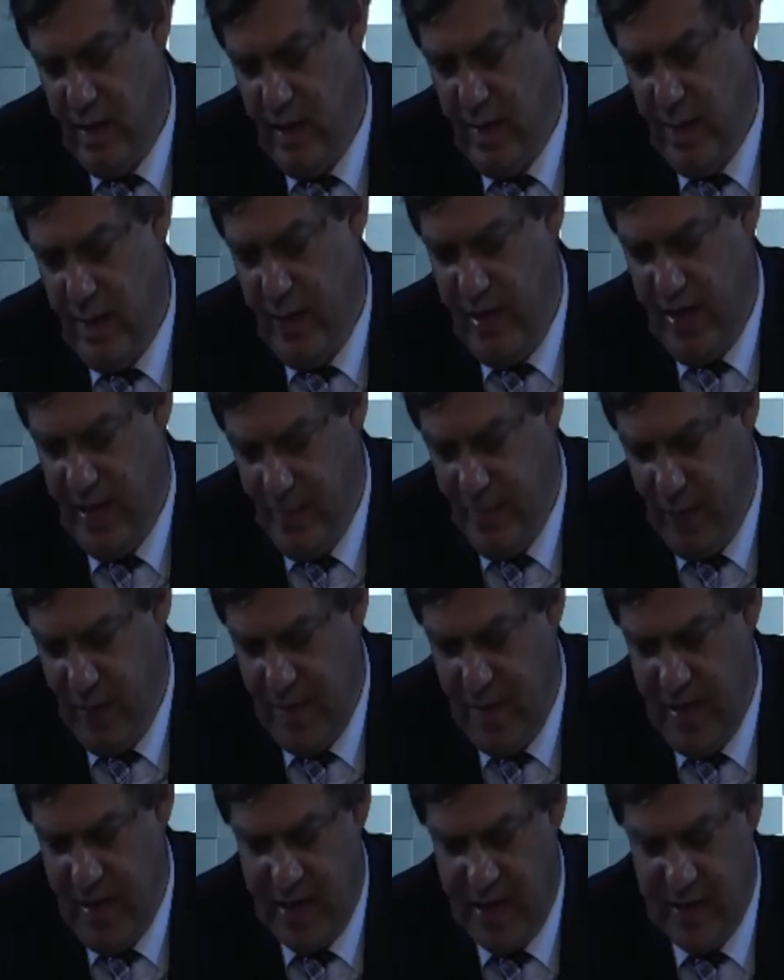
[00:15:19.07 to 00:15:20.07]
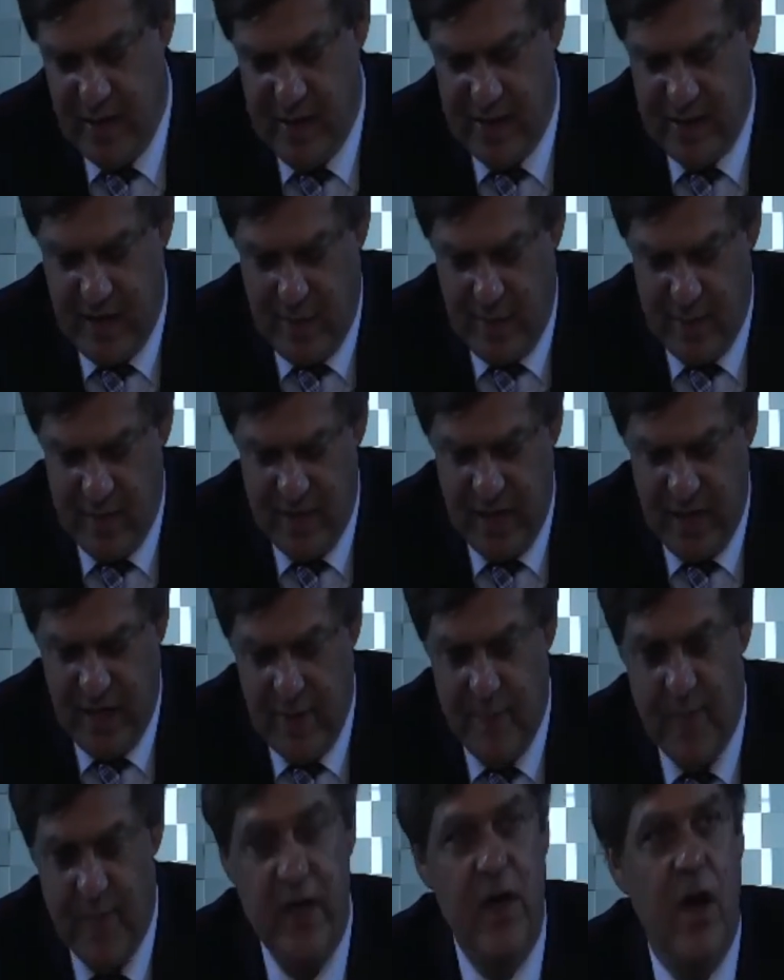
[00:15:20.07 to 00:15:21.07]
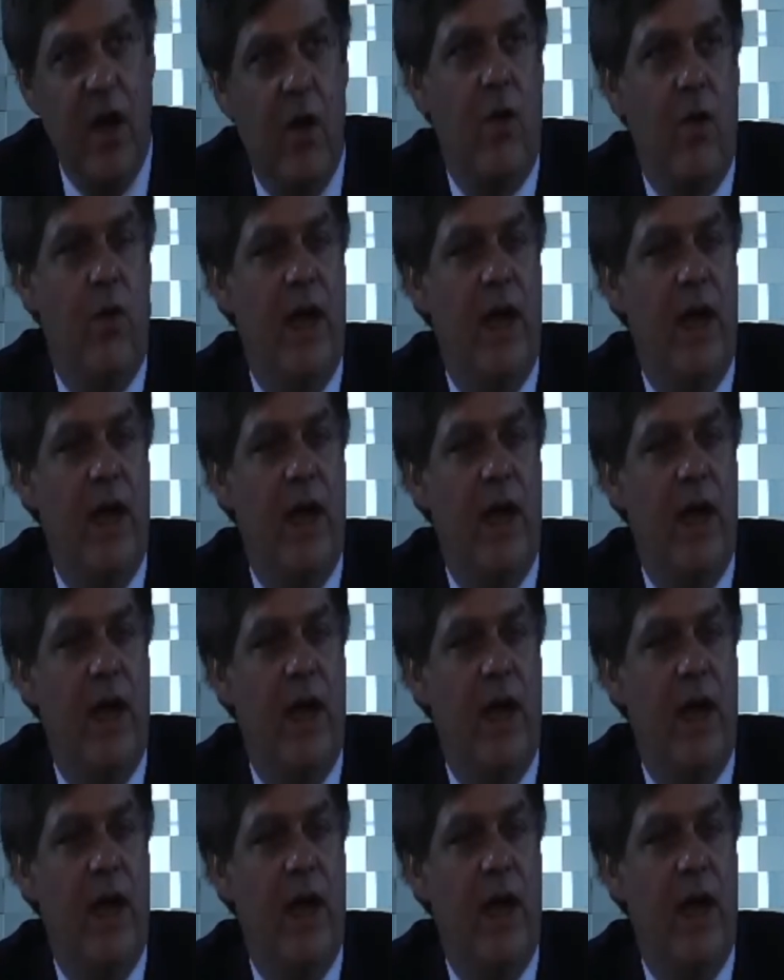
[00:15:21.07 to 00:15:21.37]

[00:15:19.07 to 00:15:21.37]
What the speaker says: been implemented some time ago,